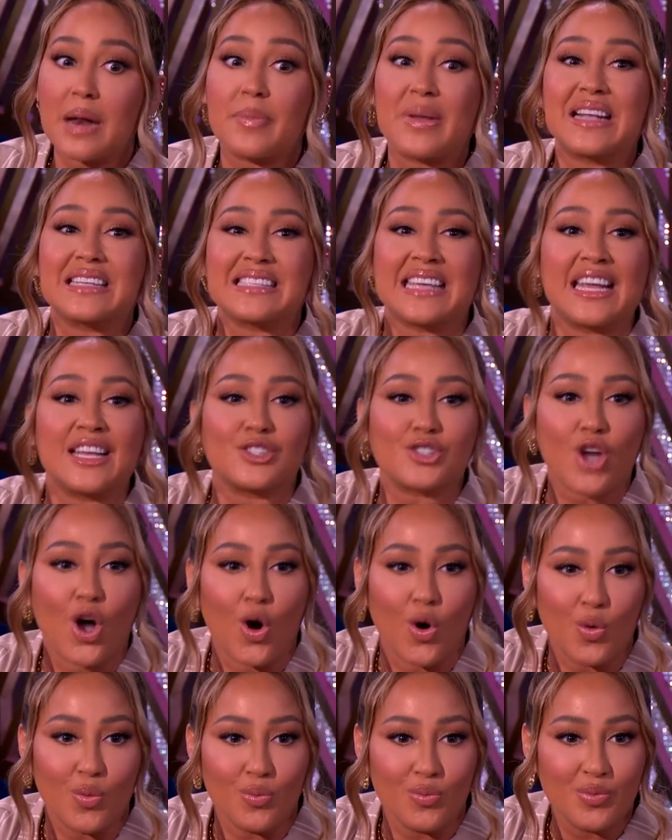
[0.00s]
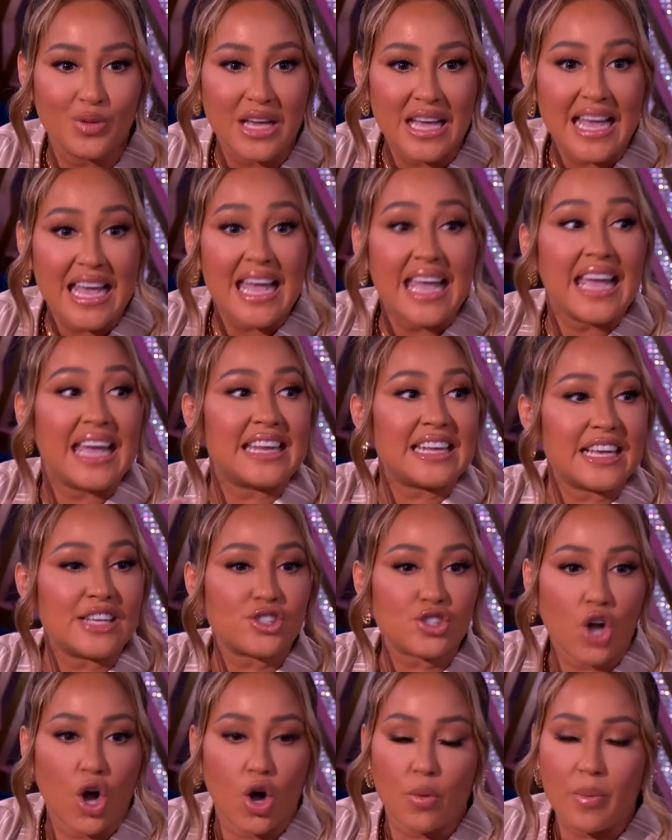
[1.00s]
about it because it hits home. Right. It
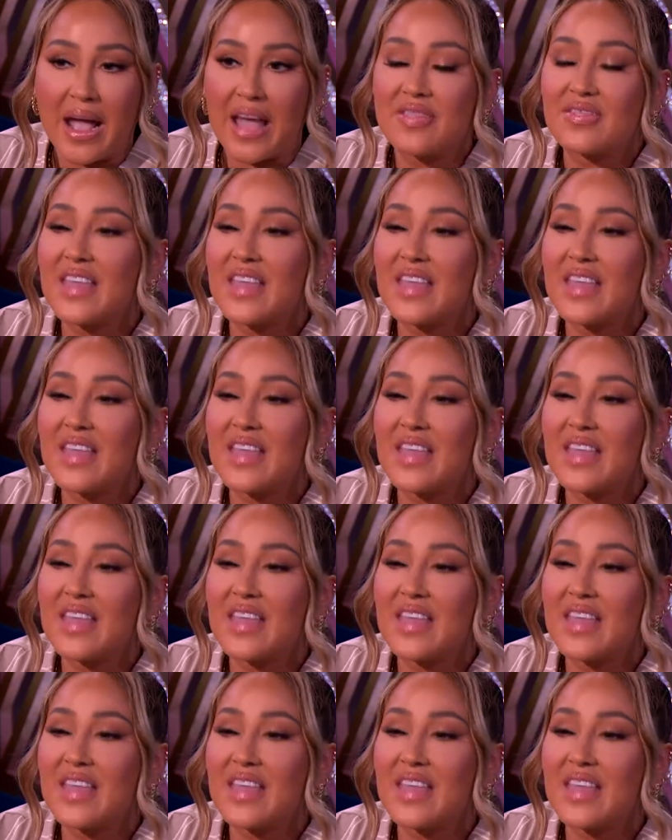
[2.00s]
hits home.